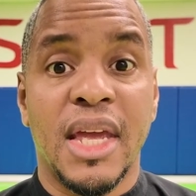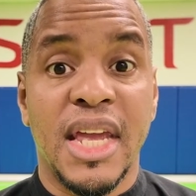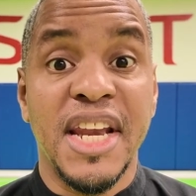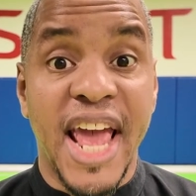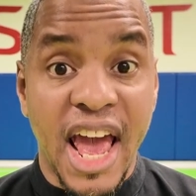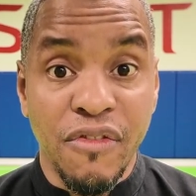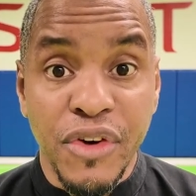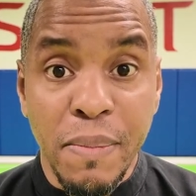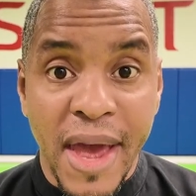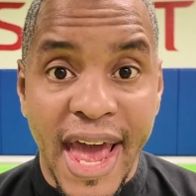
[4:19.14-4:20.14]
In
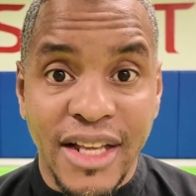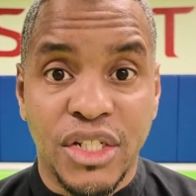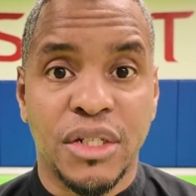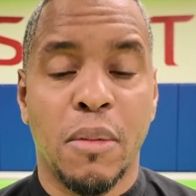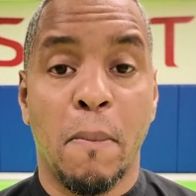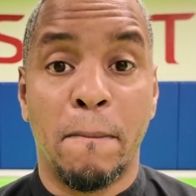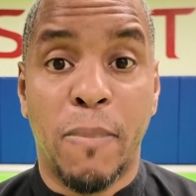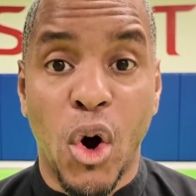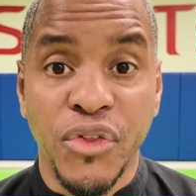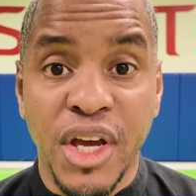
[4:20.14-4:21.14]
every match,
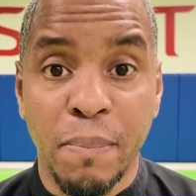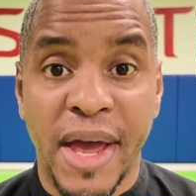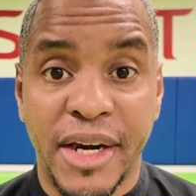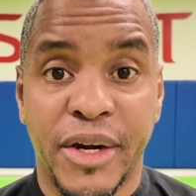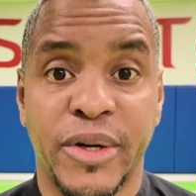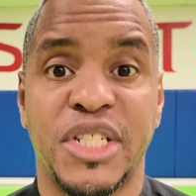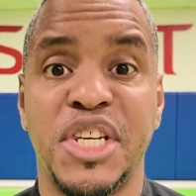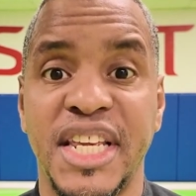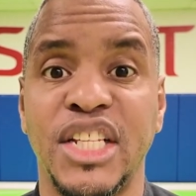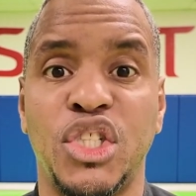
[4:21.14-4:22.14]
both competitors
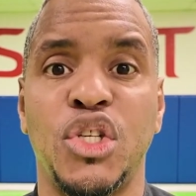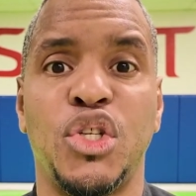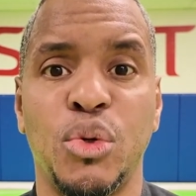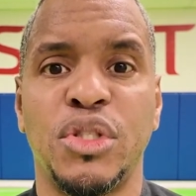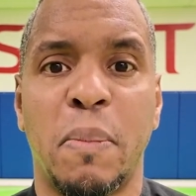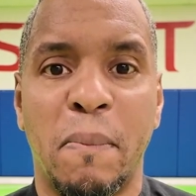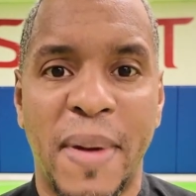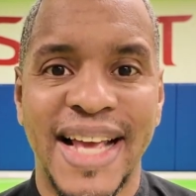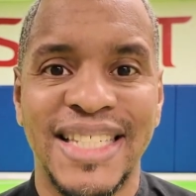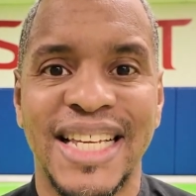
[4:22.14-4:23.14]
need to use
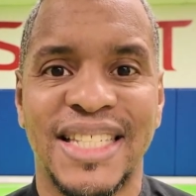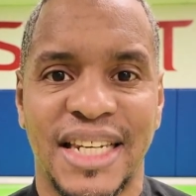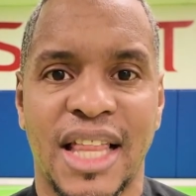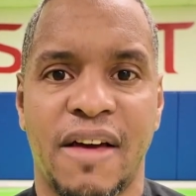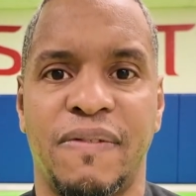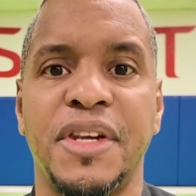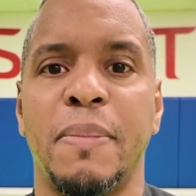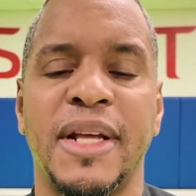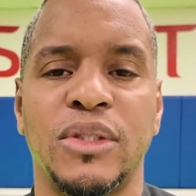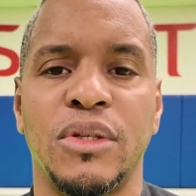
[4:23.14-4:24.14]
basic Silat
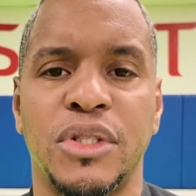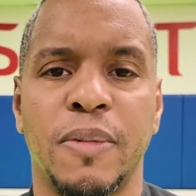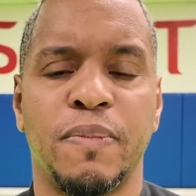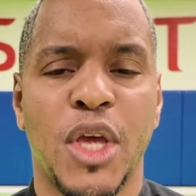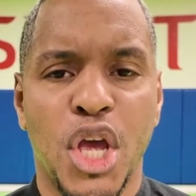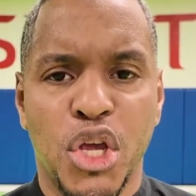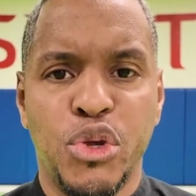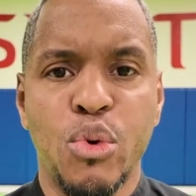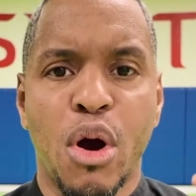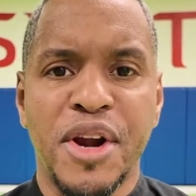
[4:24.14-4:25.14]
fundamentals.
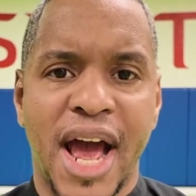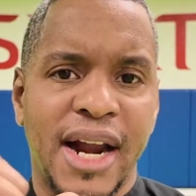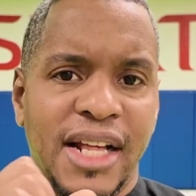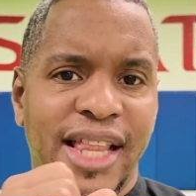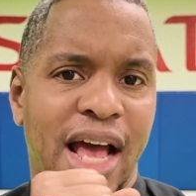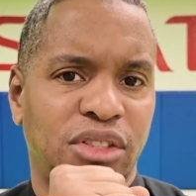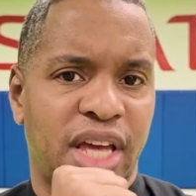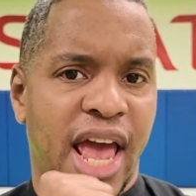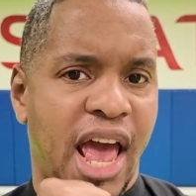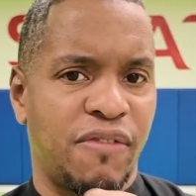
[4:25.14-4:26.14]
You are not allowed
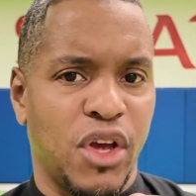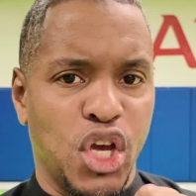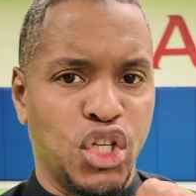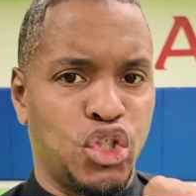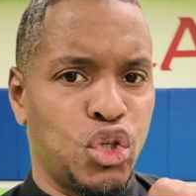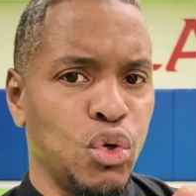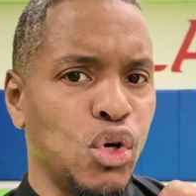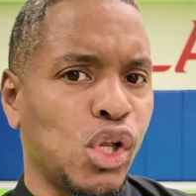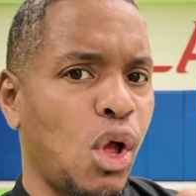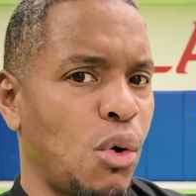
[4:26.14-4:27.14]
to have 2
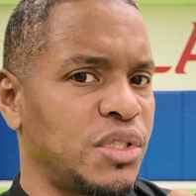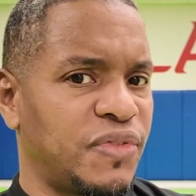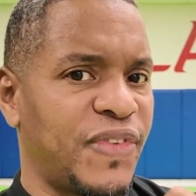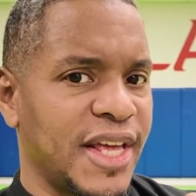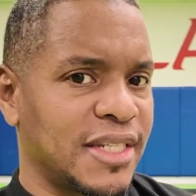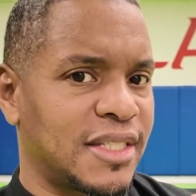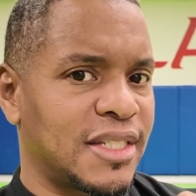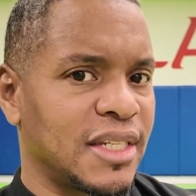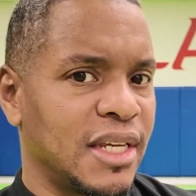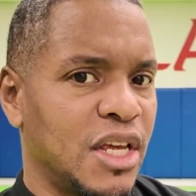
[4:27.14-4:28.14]
closed
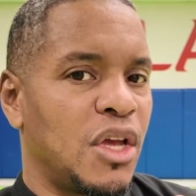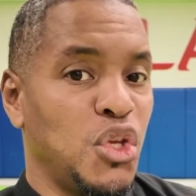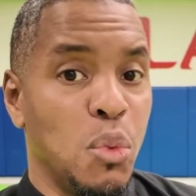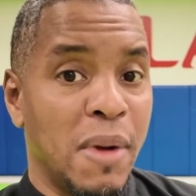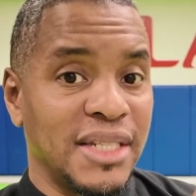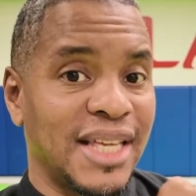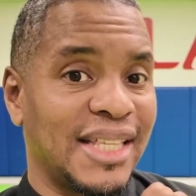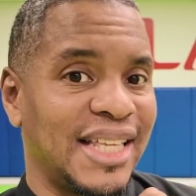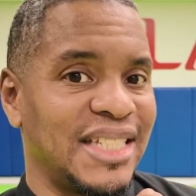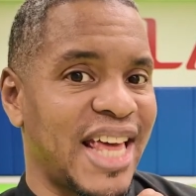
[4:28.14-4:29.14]
fists. You must
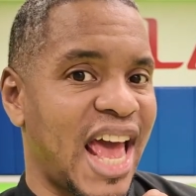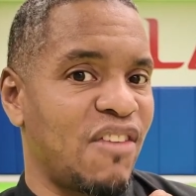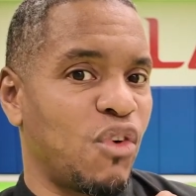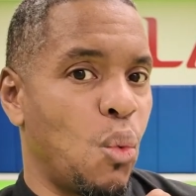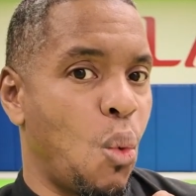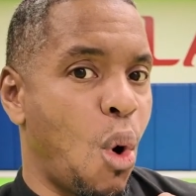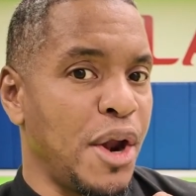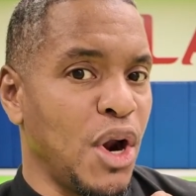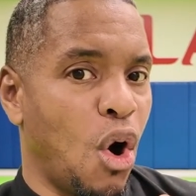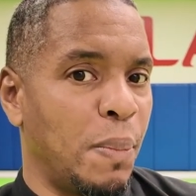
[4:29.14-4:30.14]
at least have
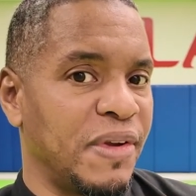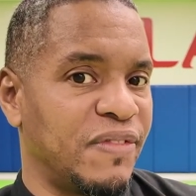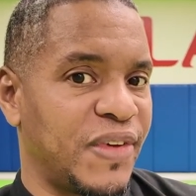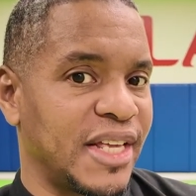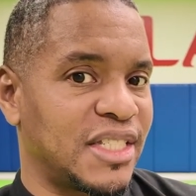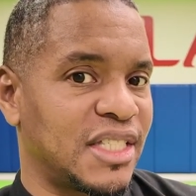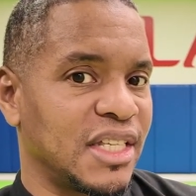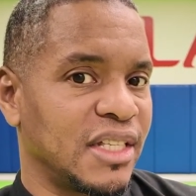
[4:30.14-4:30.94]
1 open fist.